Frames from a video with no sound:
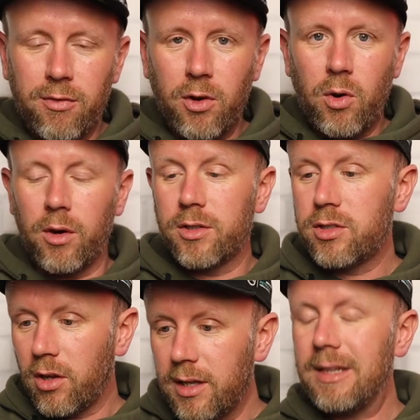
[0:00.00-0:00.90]
feel quite
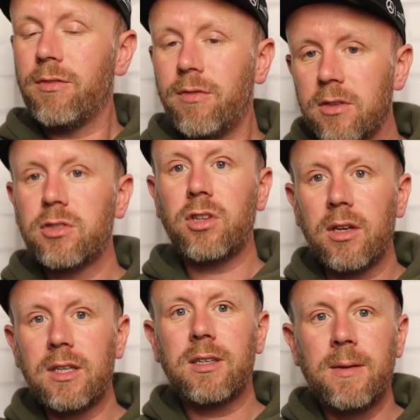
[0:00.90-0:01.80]
solid. It feels
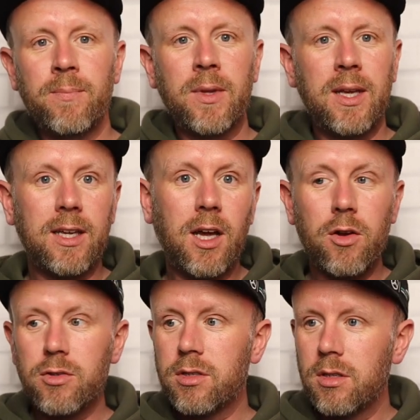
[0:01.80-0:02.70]
solid. It
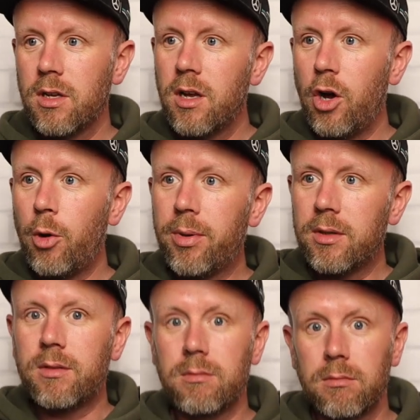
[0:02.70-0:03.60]
goes up
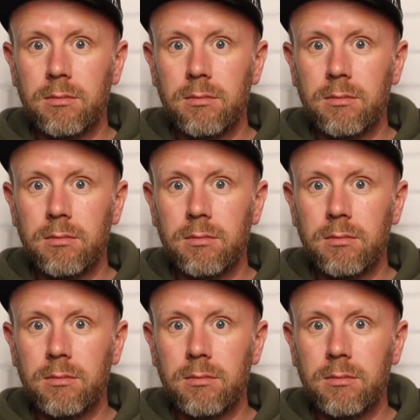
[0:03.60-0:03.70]
and